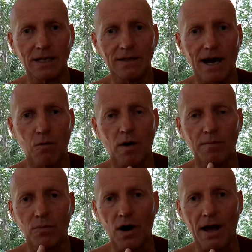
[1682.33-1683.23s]
in that
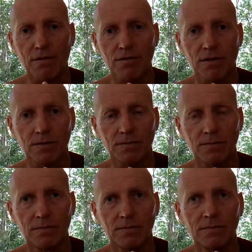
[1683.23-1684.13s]
one breath
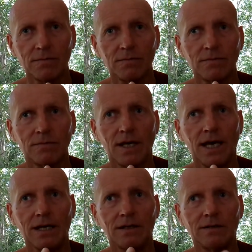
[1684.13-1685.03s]

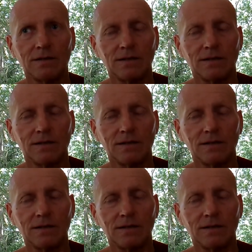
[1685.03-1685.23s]
in,